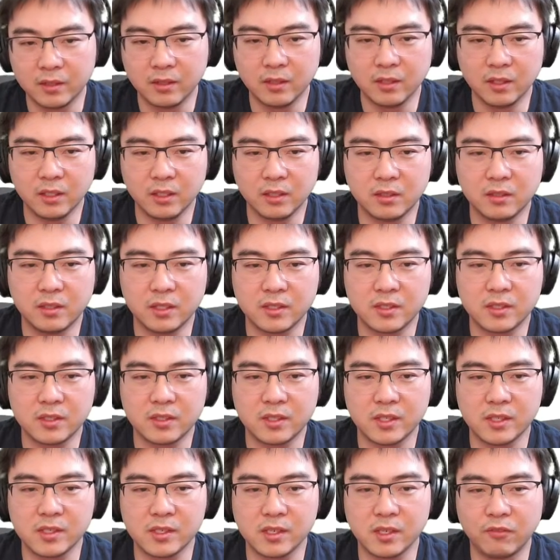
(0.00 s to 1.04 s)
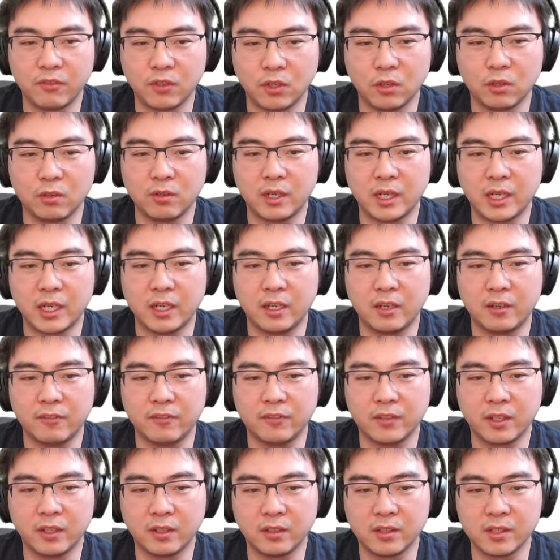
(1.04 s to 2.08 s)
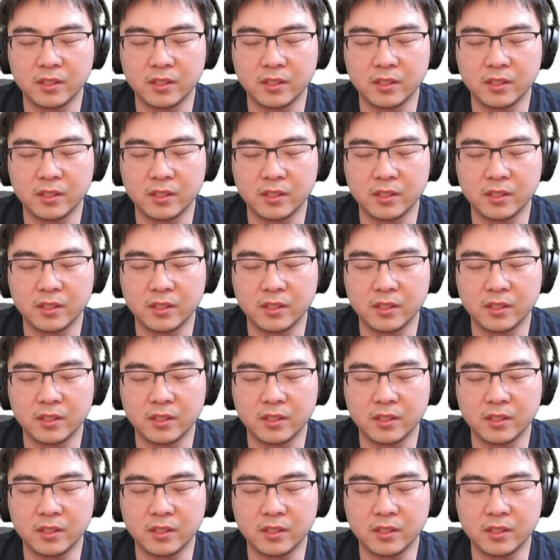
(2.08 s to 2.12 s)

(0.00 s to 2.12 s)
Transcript: if you don't have